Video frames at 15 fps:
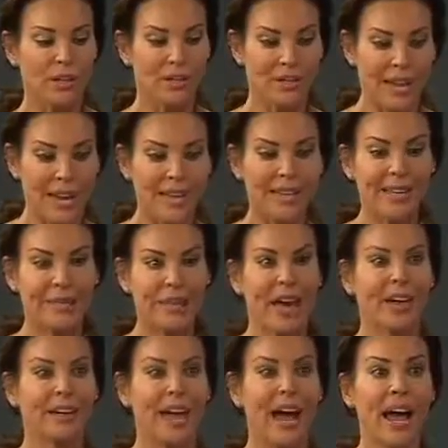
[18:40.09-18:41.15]
taking
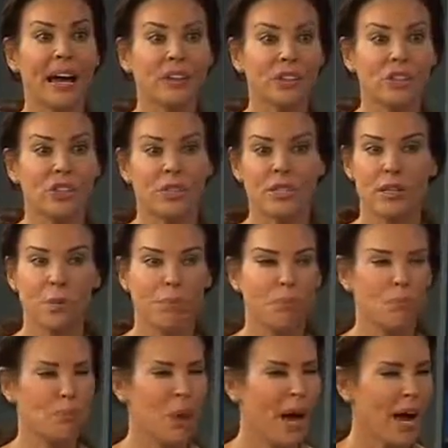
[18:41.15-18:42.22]
that action is a
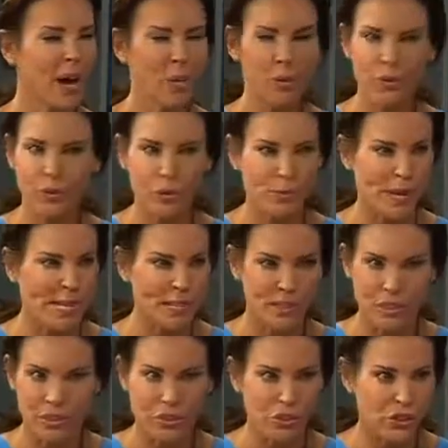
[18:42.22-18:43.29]
powerful
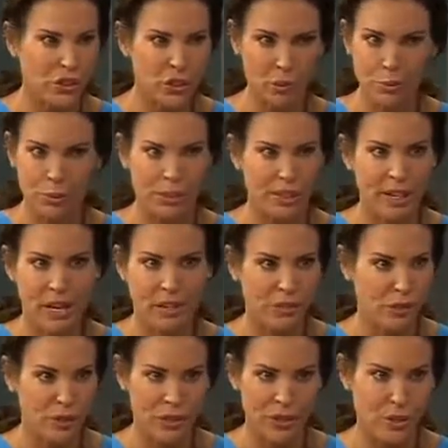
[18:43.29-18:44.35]
message that you're putting out
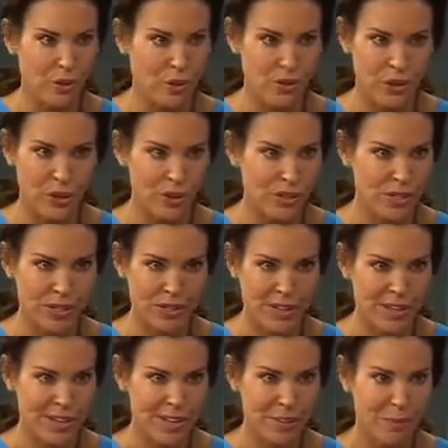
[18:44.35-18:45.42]
into the universe.
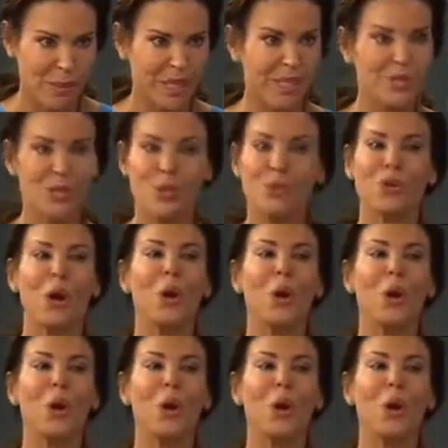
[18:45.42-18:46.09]
Because you